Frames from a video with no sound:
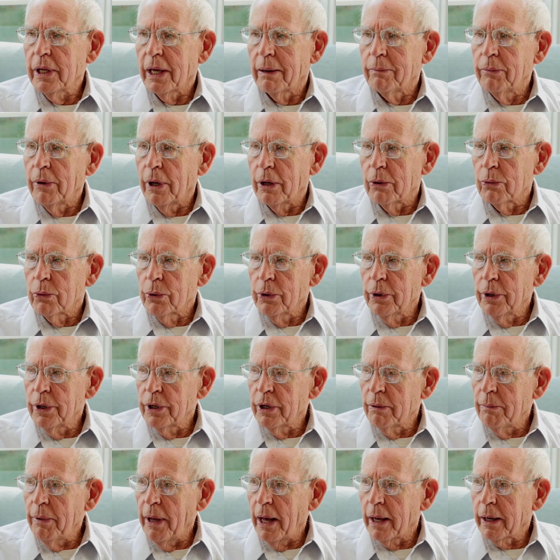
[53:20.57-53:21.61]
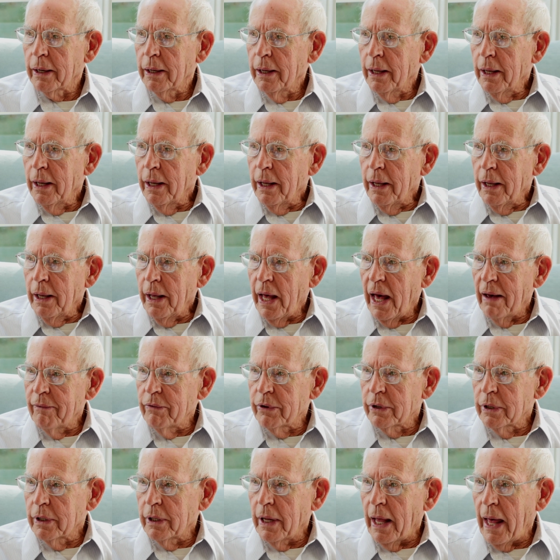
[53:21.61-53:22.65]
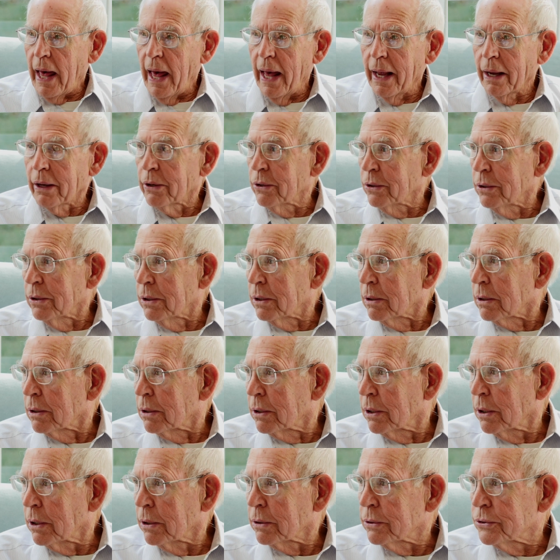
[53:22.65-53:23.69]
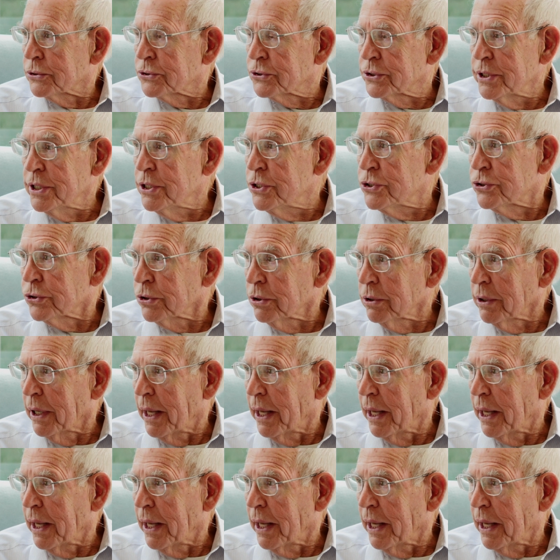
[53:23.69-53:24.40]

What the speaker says: I'm not worried about having an agonal seizure.